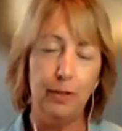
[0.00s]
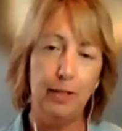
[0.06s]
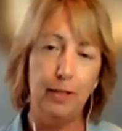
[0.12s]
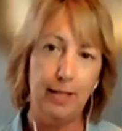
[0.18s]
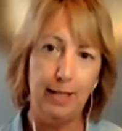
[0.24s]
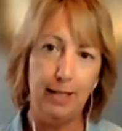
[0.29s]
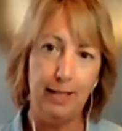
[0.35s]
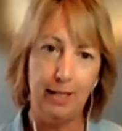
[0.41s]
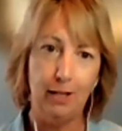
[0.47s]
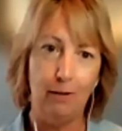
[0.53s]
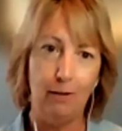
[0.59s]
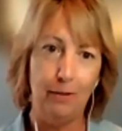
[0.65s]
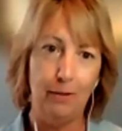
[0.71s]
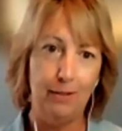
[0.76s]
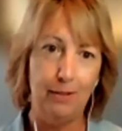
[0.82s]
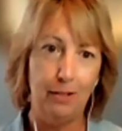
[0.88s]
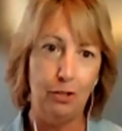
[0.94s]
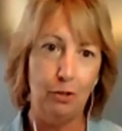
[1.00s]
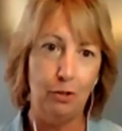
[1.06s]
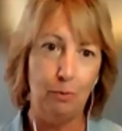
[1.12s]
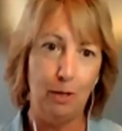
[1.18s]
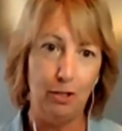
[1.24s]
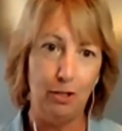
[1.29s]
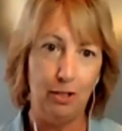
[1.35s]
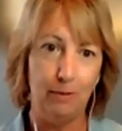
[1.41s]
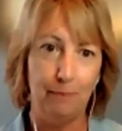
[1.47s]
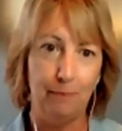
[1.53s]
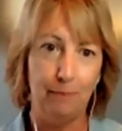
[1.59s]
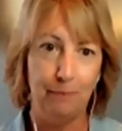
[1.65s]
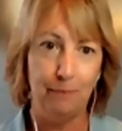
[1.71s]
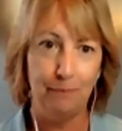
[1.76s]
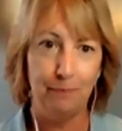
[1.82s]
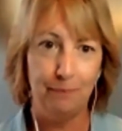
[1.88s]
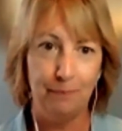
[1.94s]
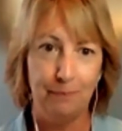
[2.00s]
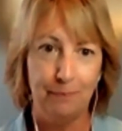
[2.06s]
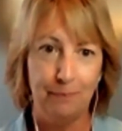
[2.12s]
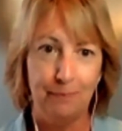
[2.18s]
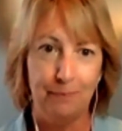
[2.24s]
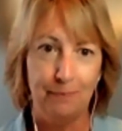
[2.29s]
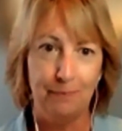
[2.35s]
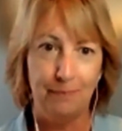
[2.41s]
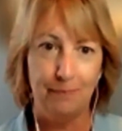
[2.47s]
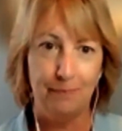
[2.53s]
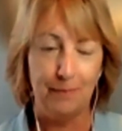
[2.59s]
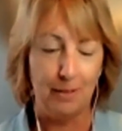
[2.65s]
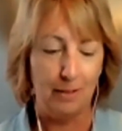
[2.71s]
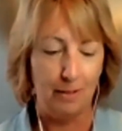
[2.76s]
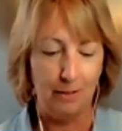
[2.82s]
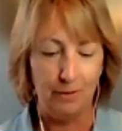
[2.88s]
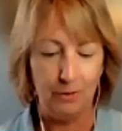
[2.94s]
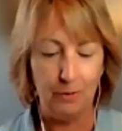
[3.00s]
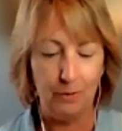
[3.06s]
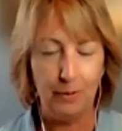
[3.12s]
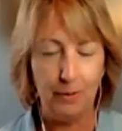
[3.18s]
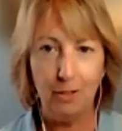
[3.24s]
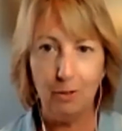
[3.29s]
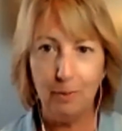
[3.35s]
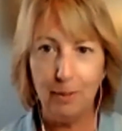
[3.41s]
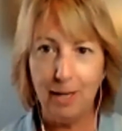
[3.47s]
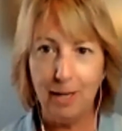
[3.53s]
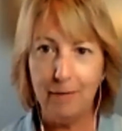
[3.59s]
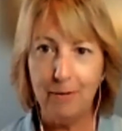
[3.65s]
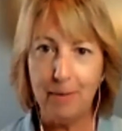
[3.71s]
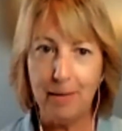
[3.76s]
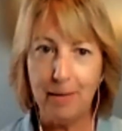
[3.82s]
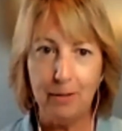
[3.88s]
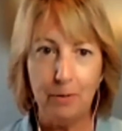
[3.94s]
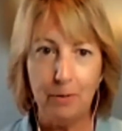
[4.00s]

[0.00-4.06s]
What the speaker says: to take care of this situation. So here we have a man